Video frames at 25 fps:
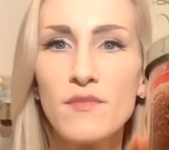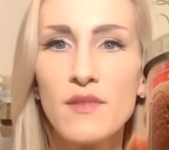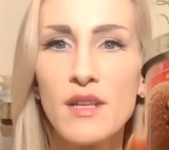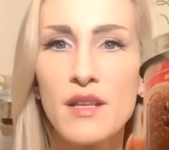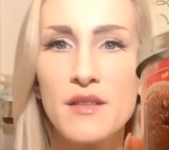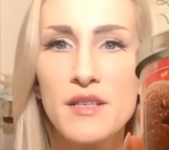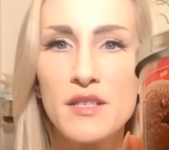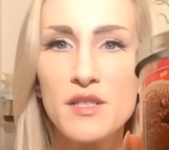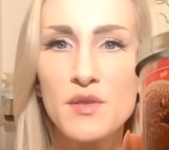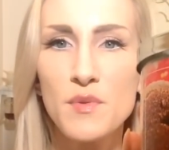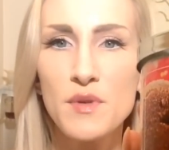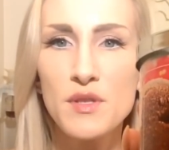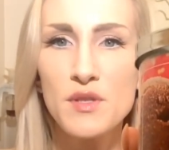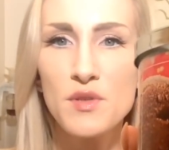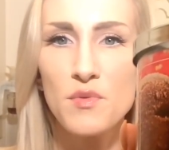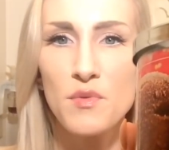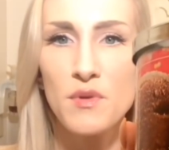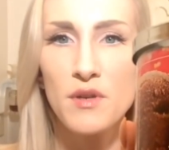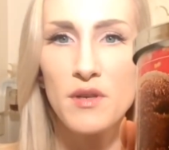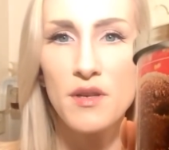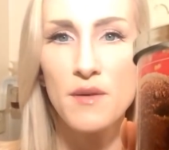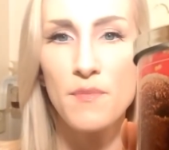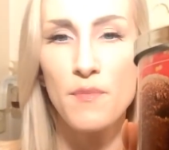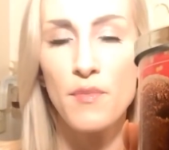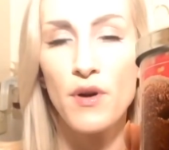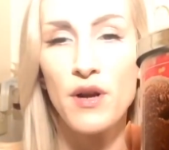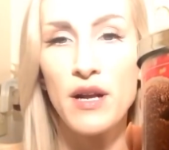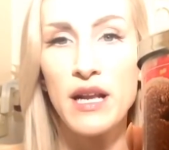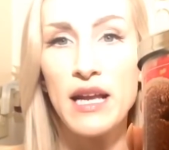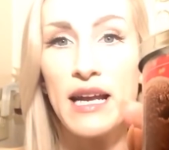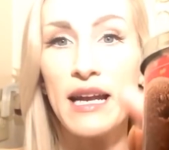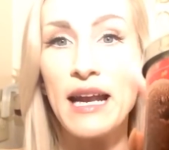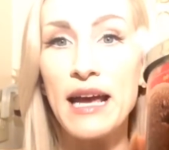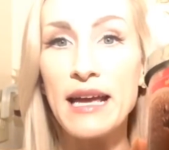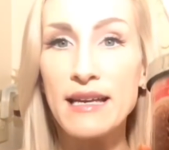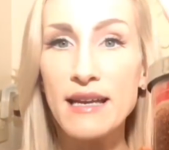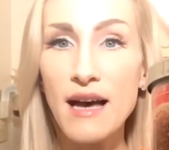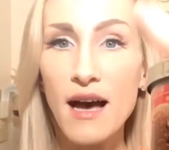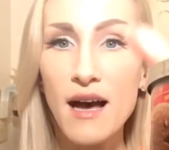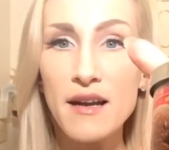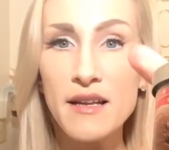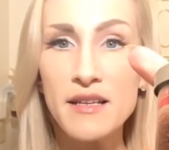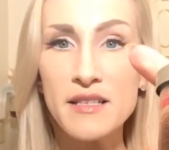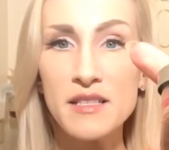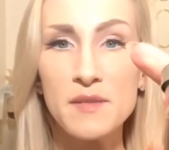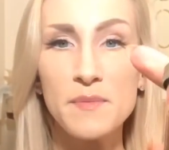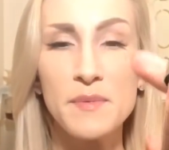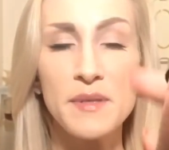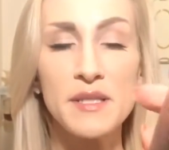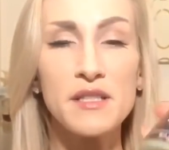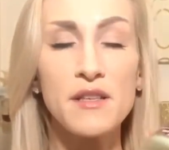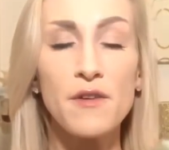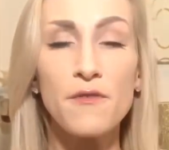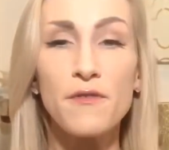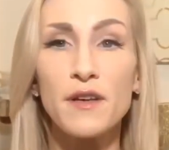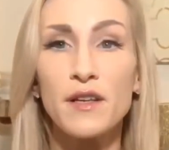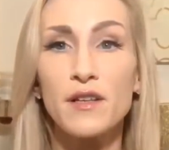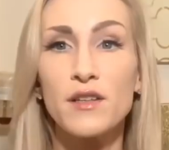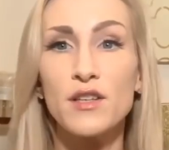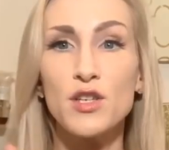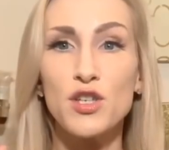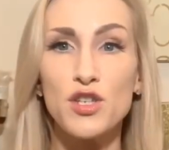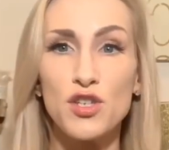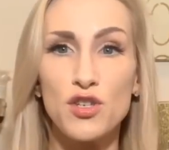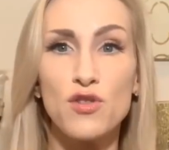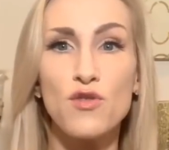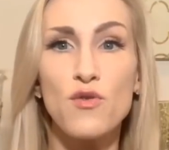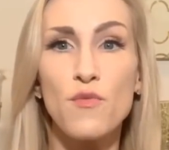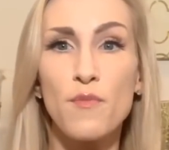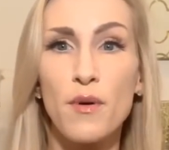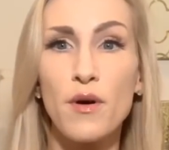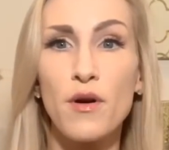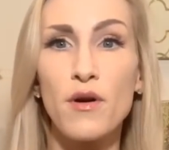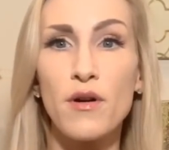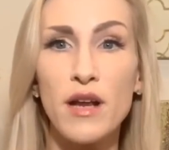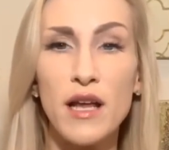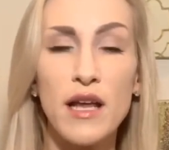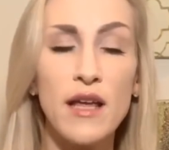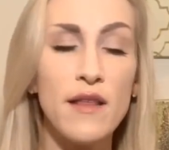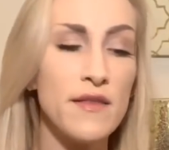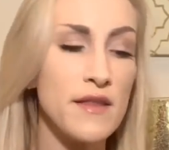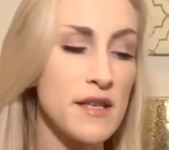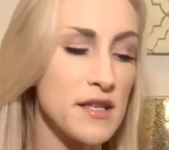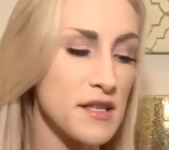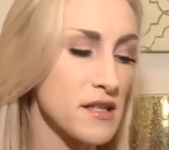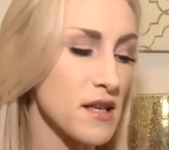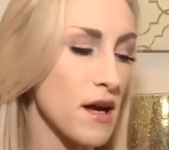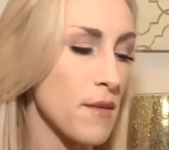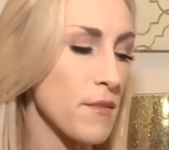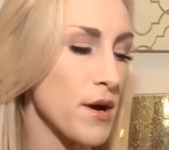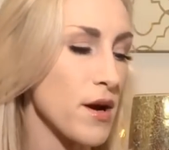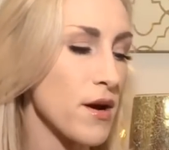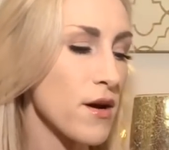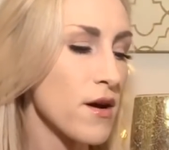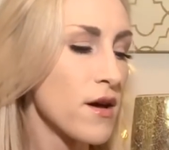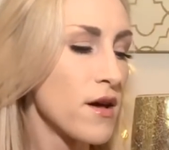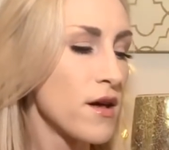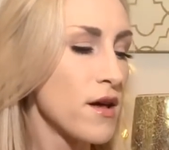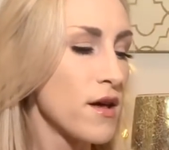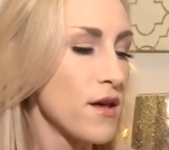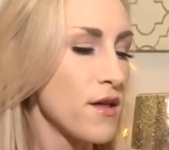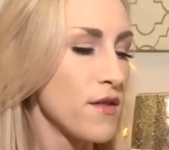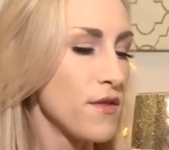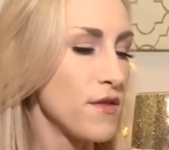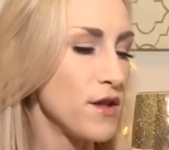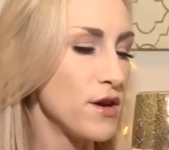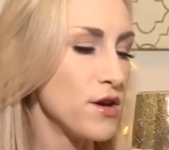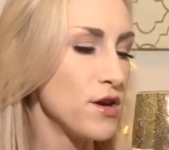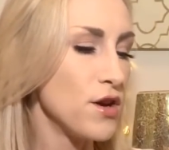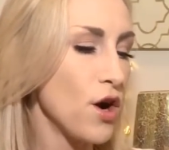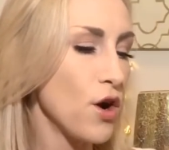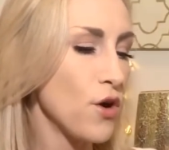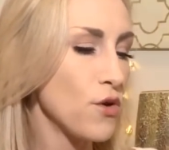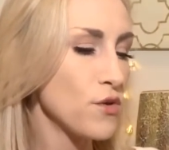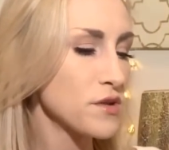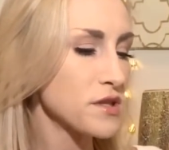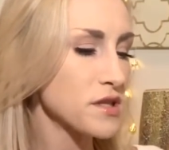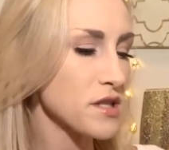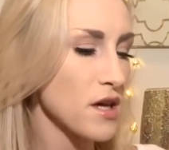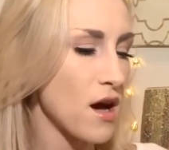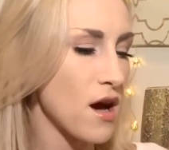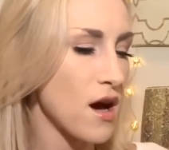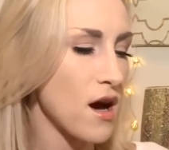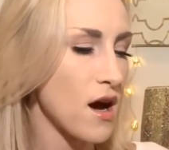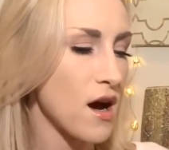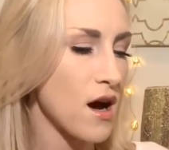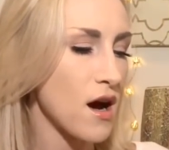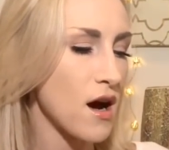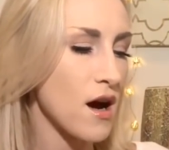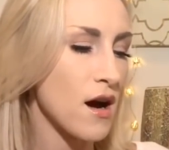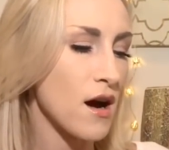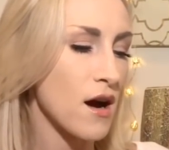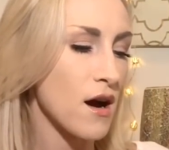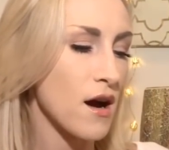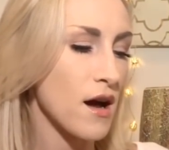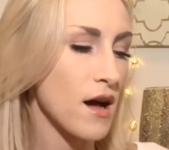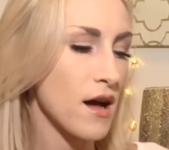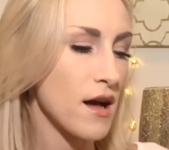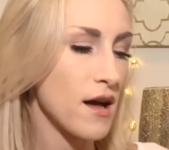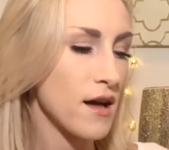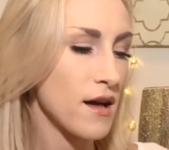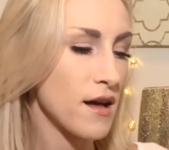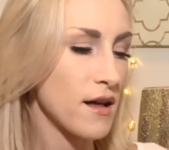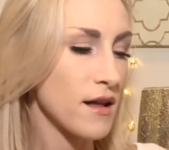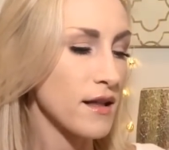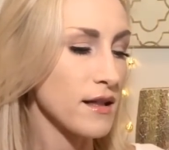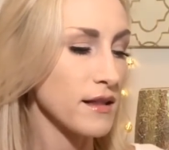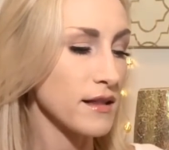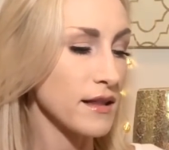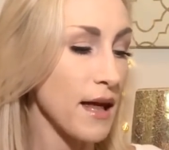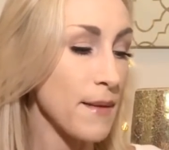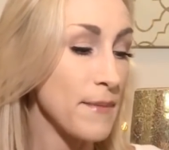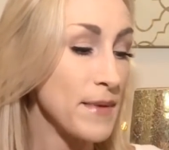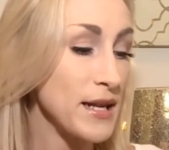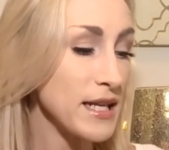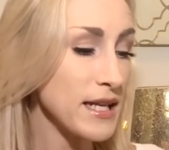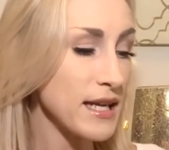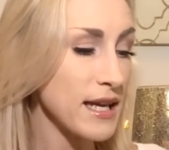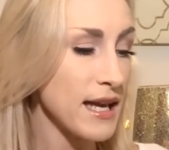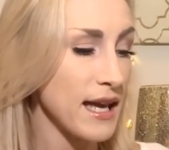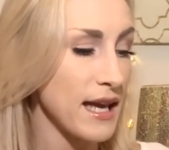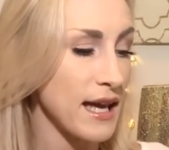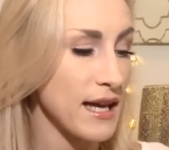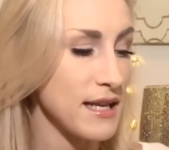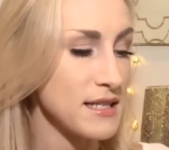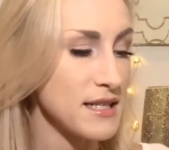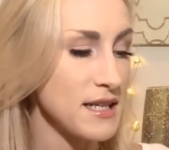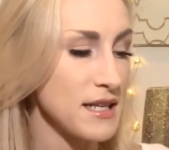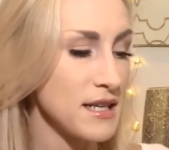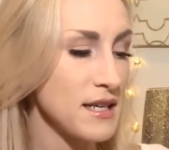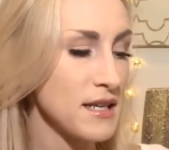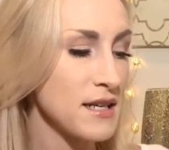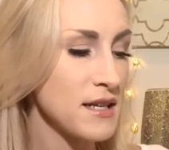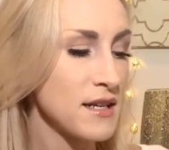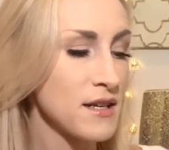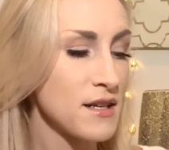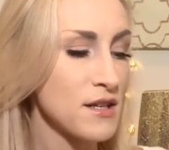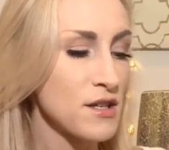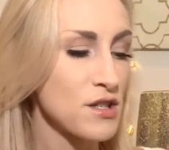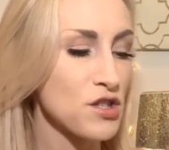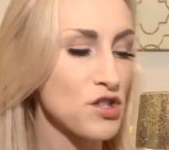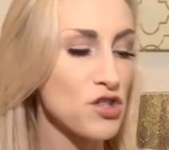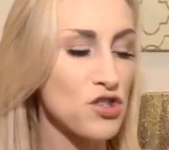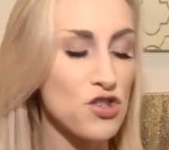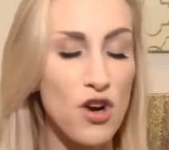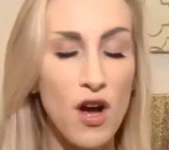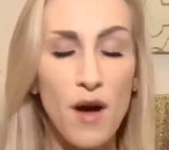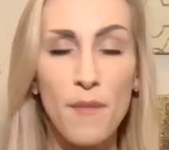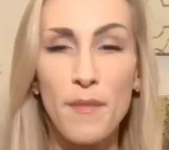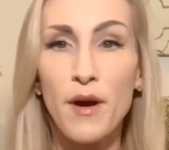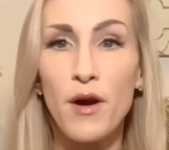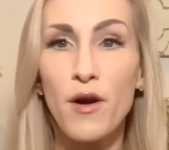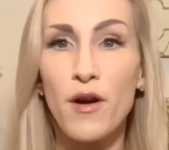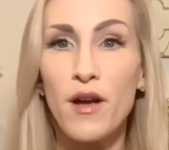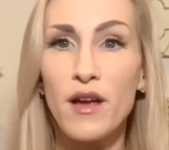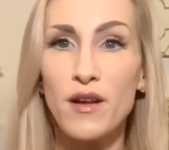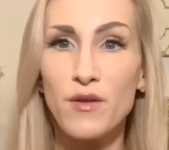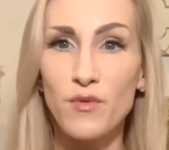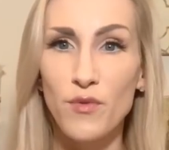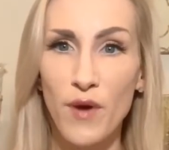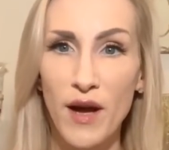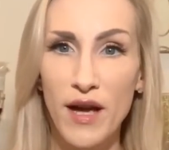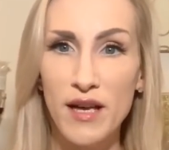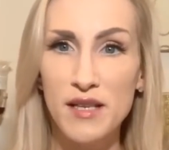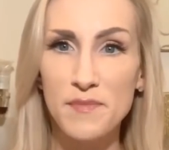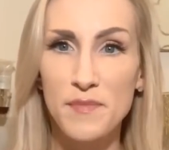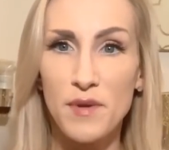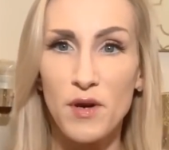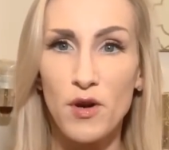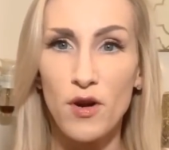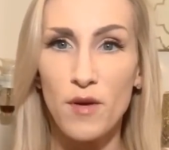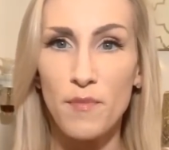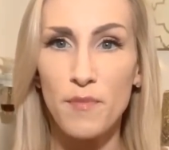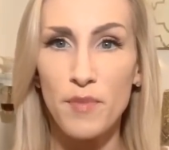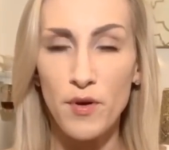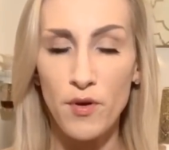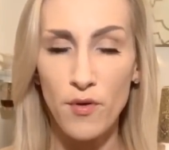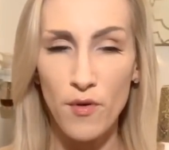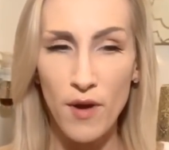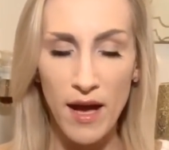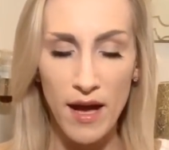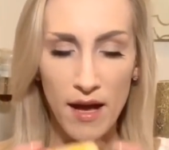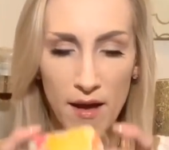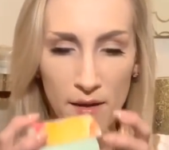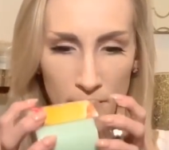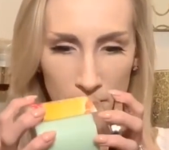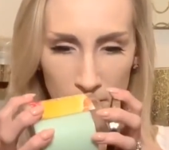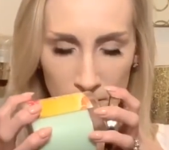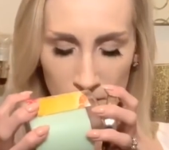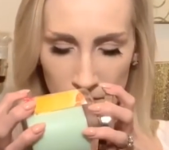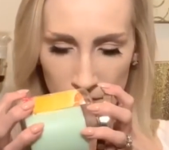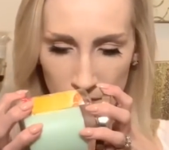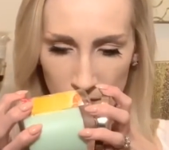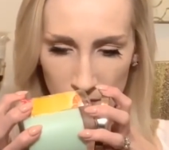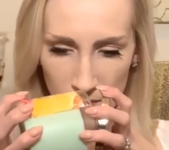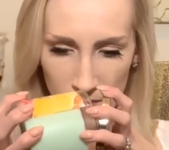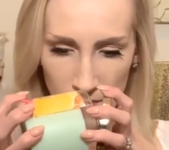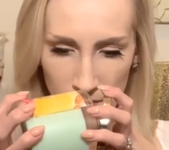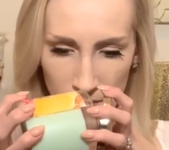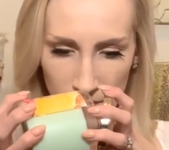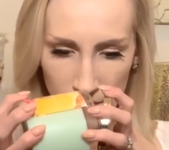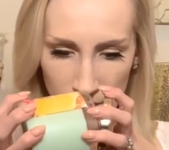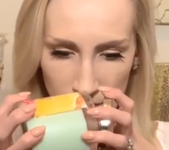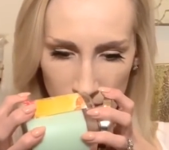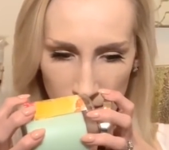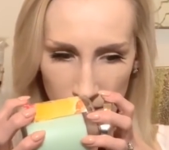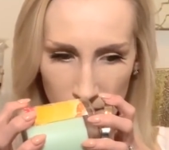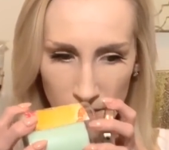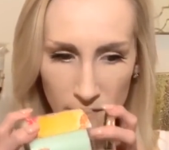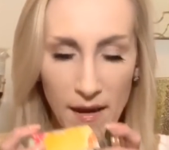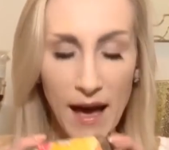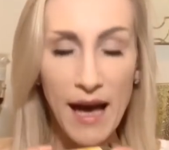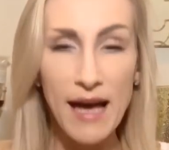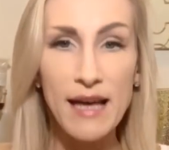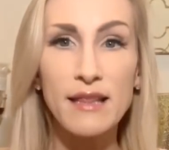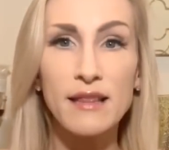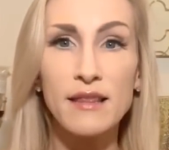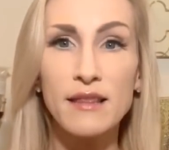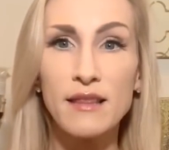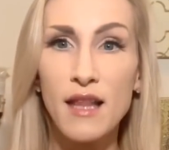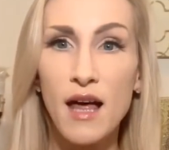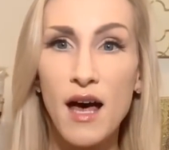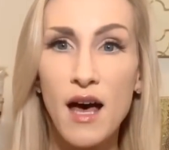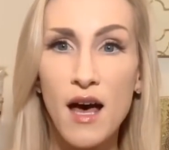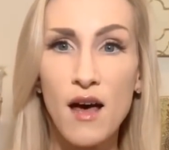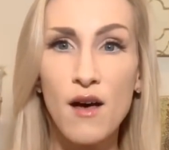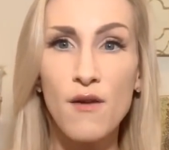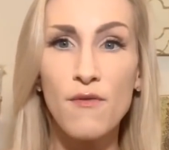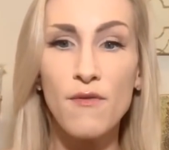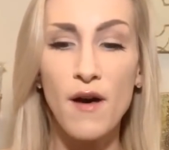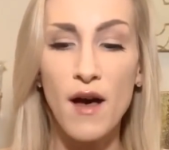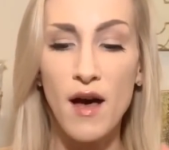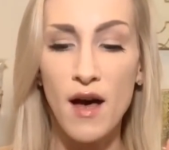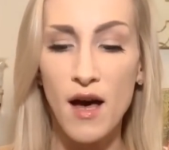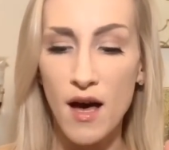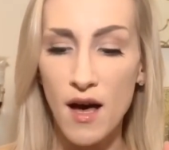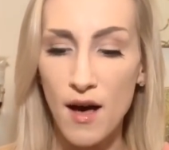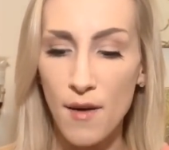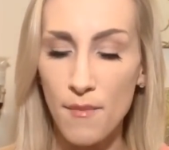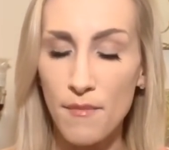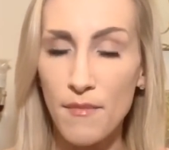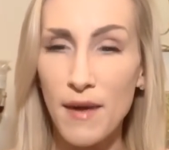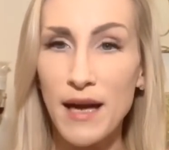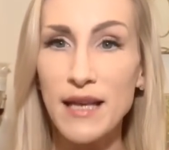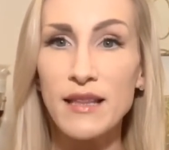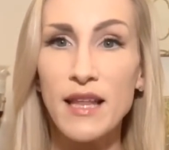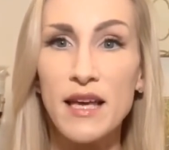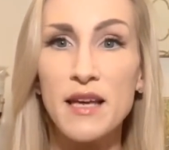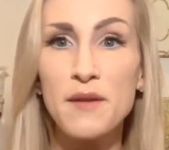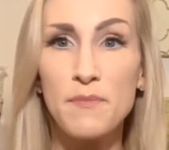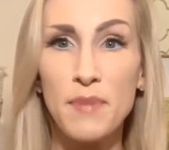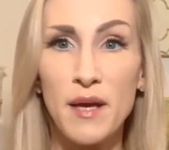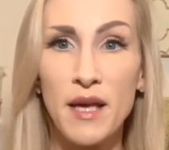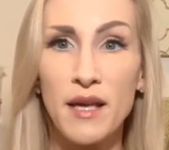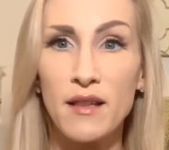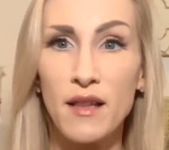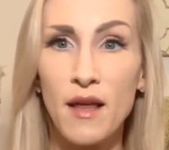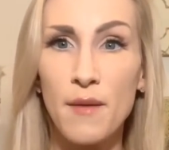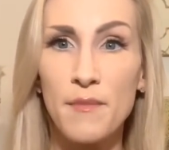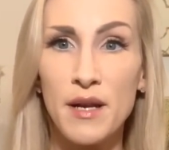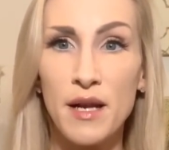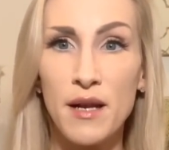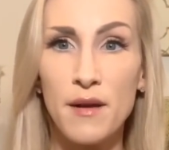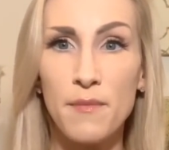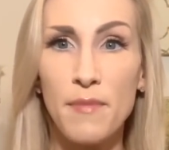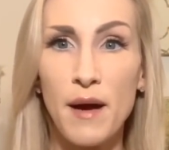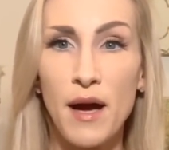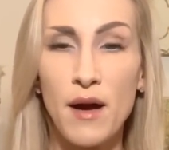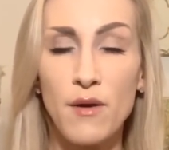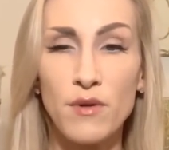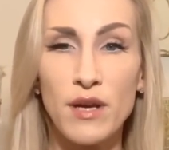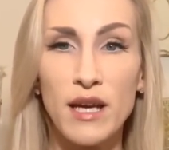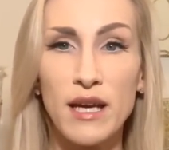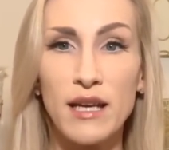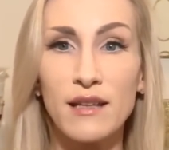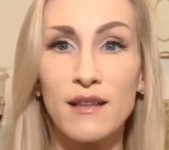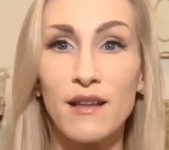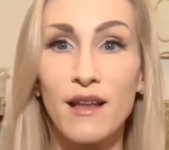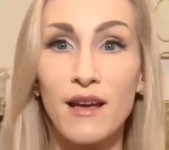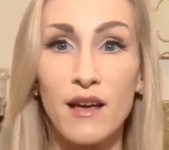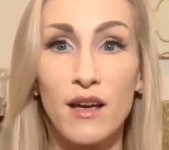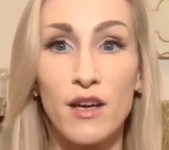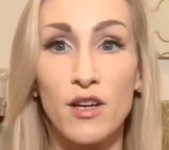This one's really pretty and I got it specifically to burn in the summer. The notes are lemon candy, strawberry and raspberry puree. I love, um, I like pink lemonade pound cake like